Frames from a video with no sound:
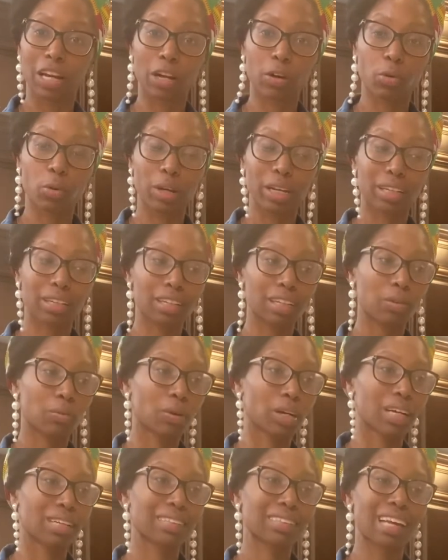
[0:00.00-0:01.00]
quickly,
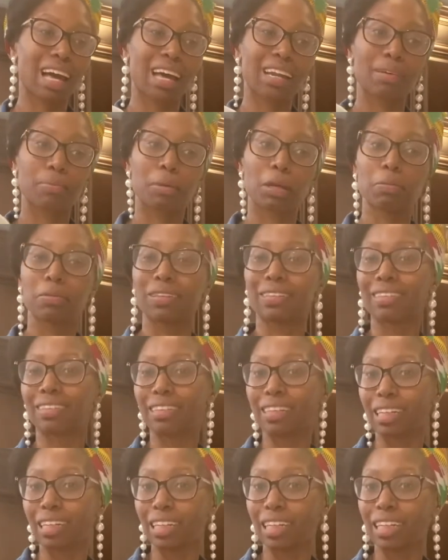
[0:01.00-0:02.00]
where it's kind of maybe
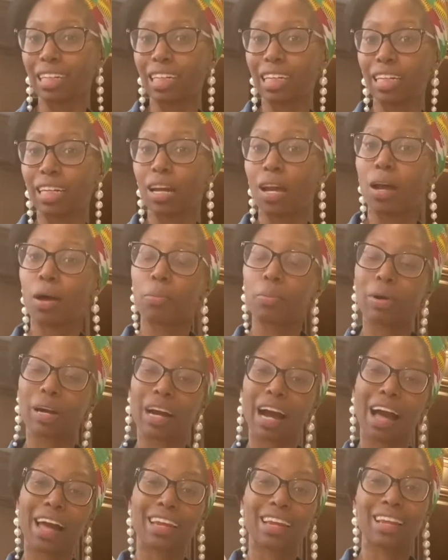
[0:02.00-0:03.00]
sticky but
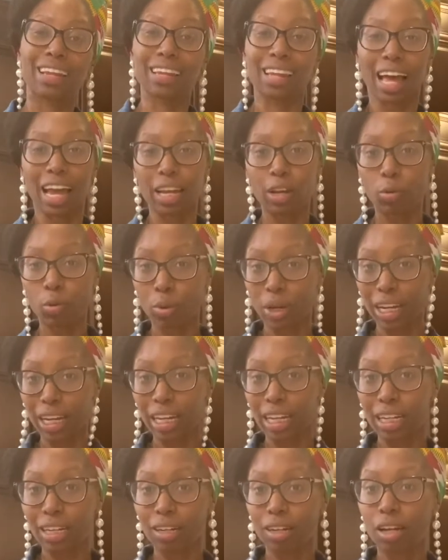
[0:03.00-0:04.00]
kind of
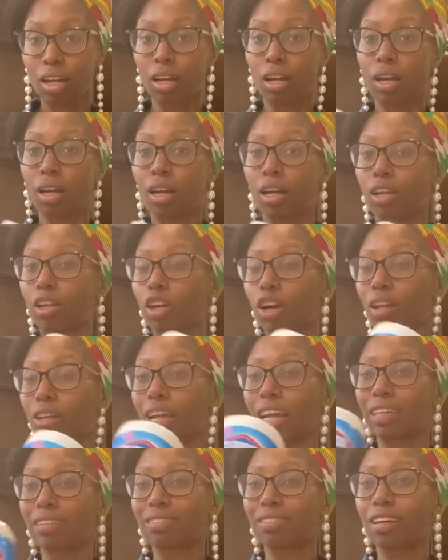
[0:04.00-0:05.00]
lightweight. Your
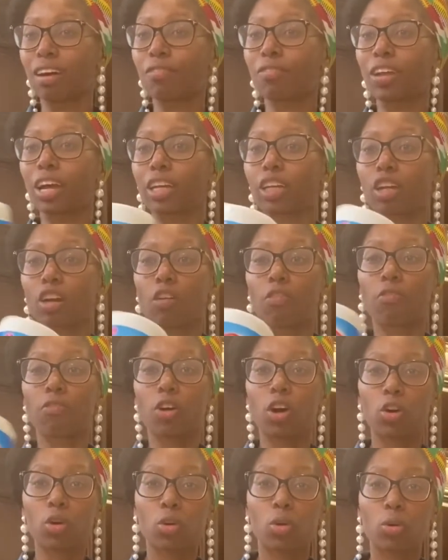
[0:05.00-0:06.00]
like stuff like your
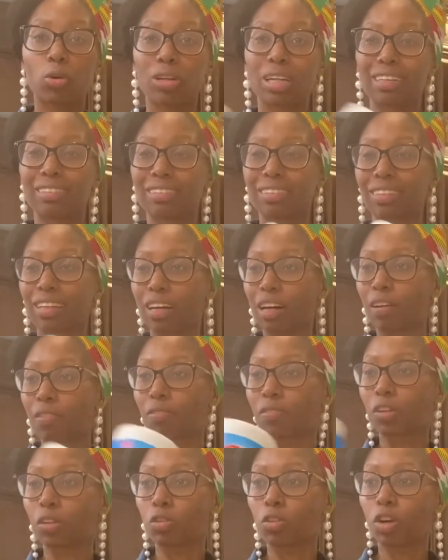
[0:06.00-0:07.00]
phone and
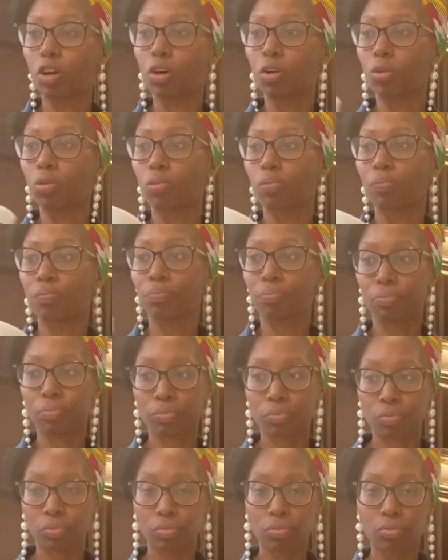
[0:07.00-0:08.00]
stuff, you know.
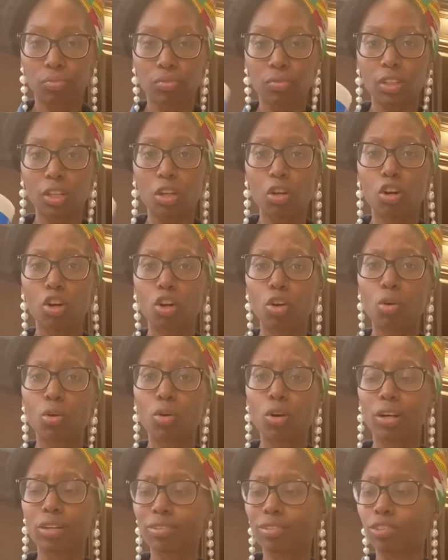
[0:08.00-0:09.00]
Of
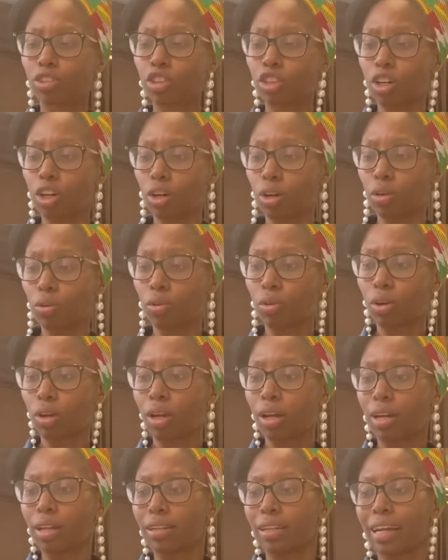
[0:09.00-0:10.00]
course, you know,
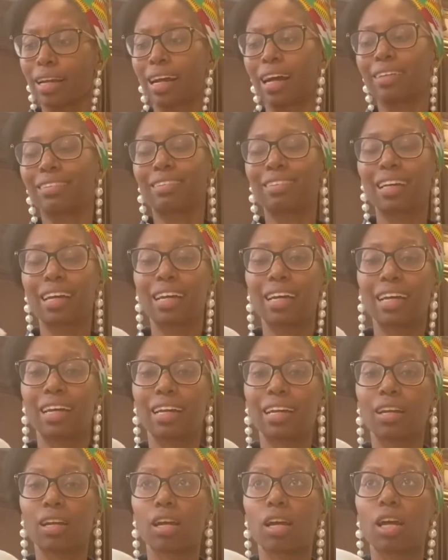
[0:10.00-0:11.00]
like I
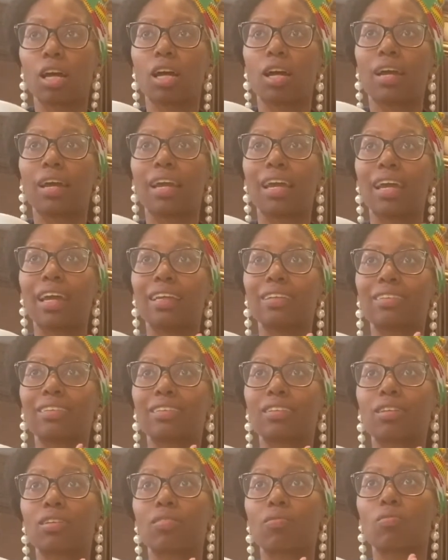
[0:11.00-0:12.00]
said,
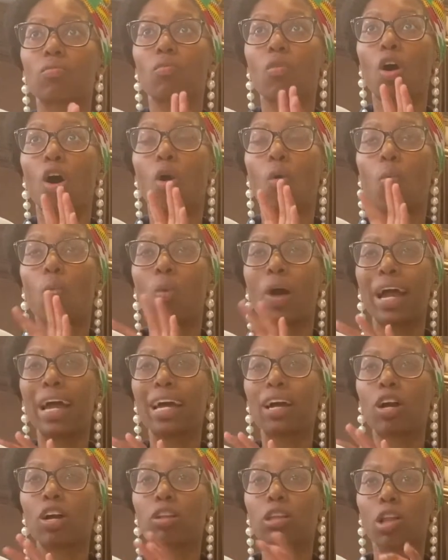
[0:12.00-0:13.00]
it's a
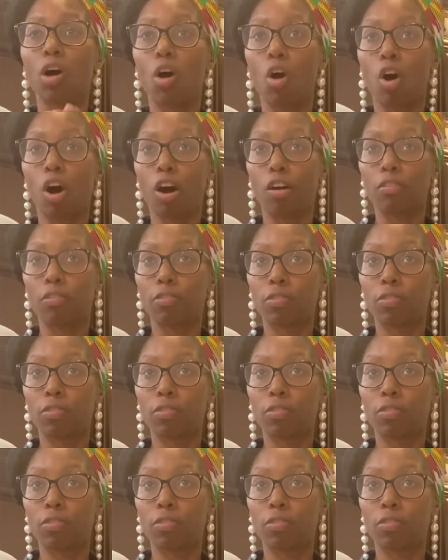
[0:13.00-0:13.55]
wet cloth,